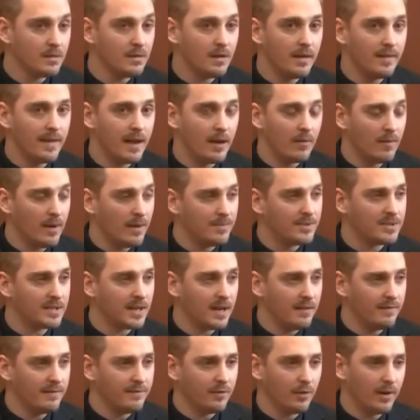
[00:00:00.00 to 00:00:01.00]
on that
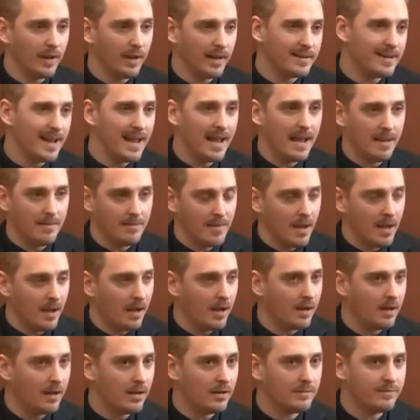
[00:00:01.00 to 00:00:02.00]
website for like name,
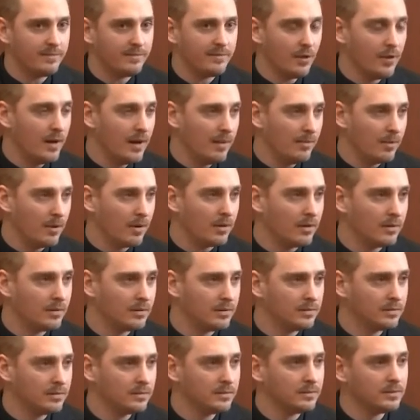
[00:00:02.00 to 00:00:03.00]
phone number,
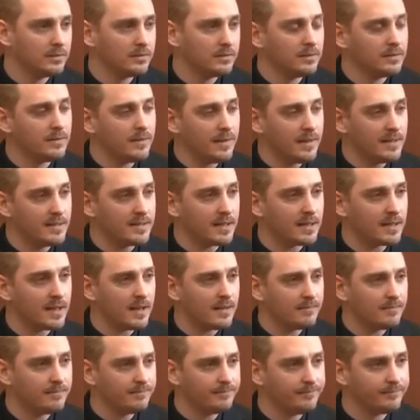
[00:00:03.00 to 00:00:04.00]
things like
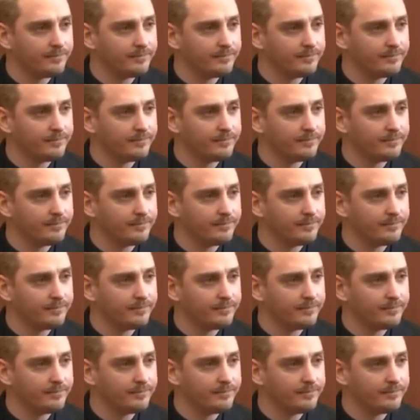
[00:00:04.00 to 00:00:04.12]
that.